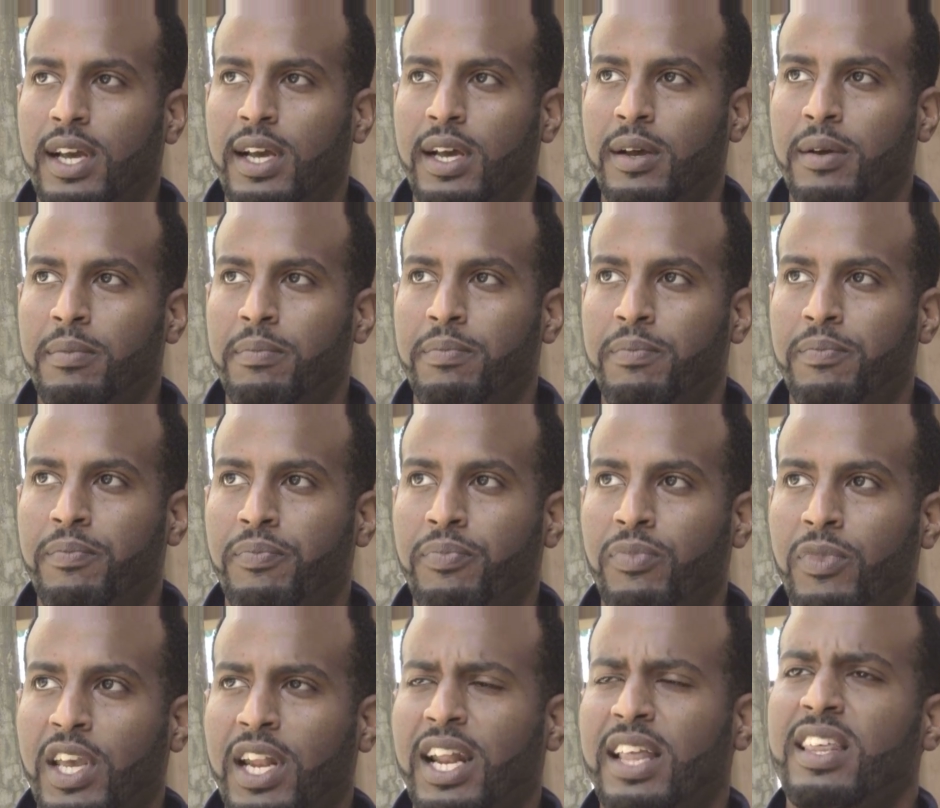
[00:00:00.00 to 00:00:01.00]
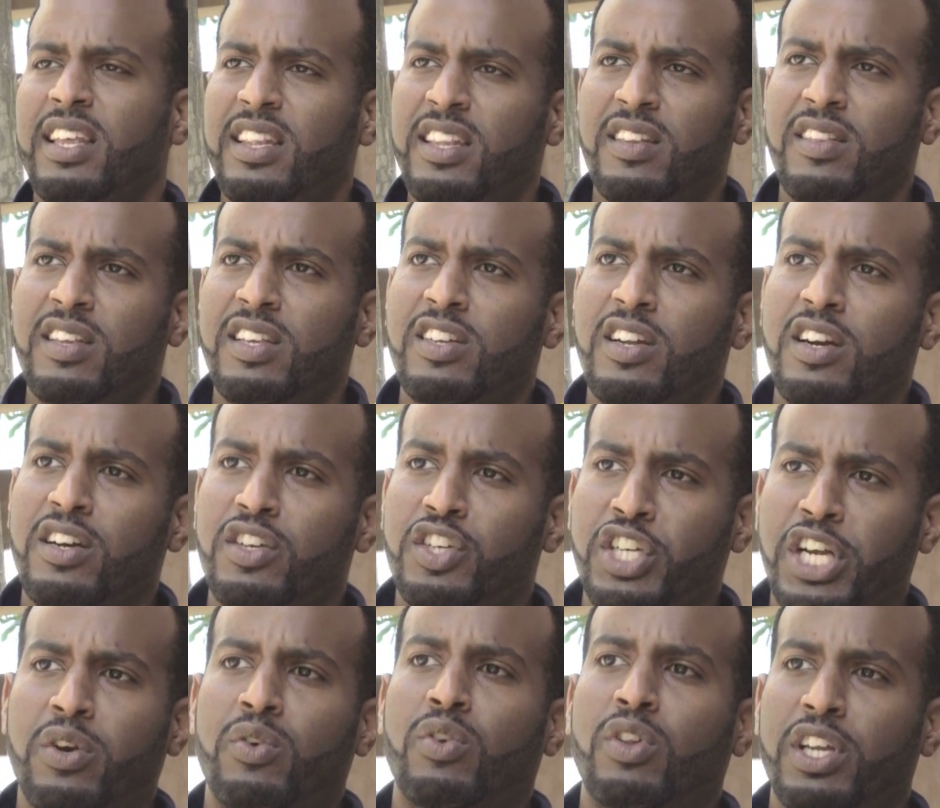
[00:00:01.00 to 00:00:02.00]
and I think these are
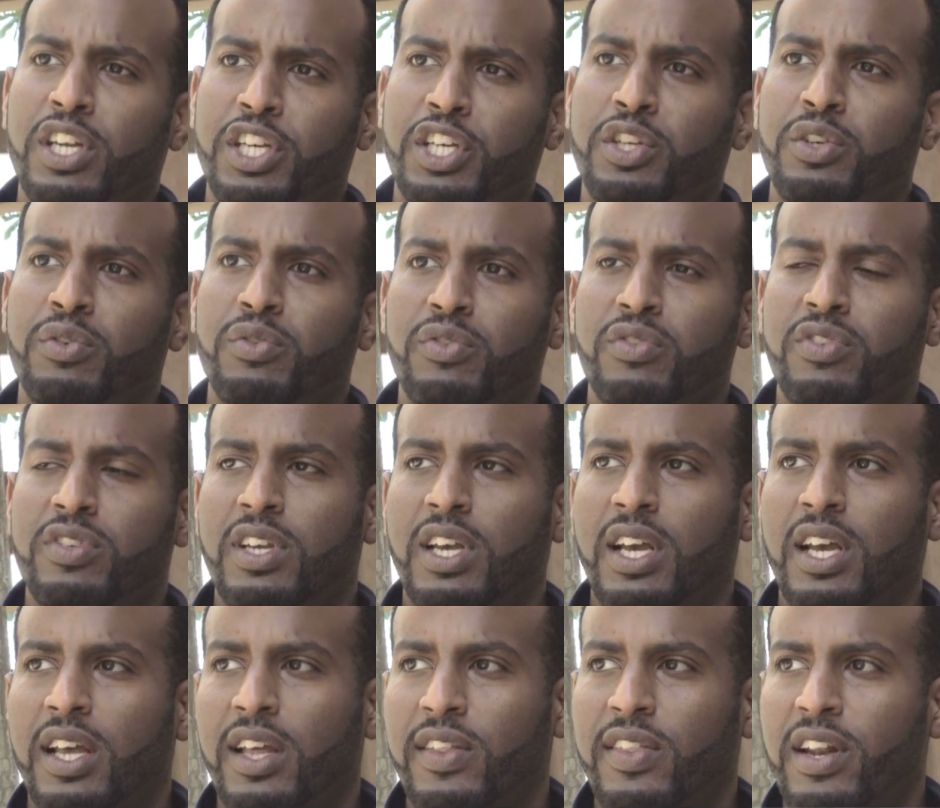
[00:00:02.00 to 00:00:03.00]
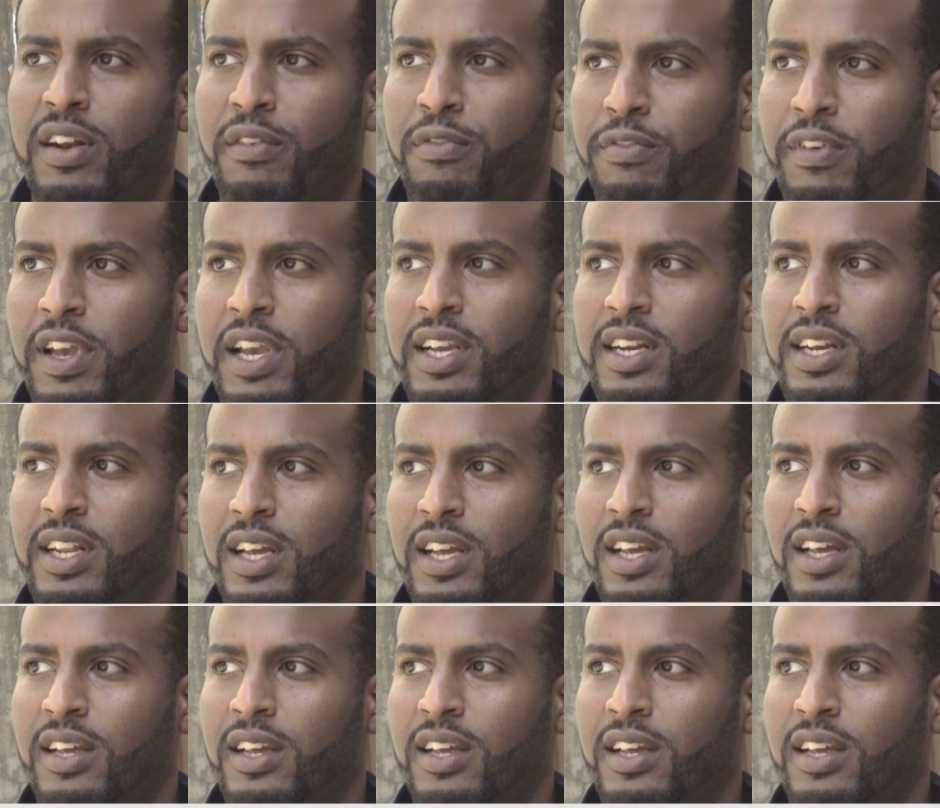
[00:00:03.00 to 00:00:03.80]
general issues that affect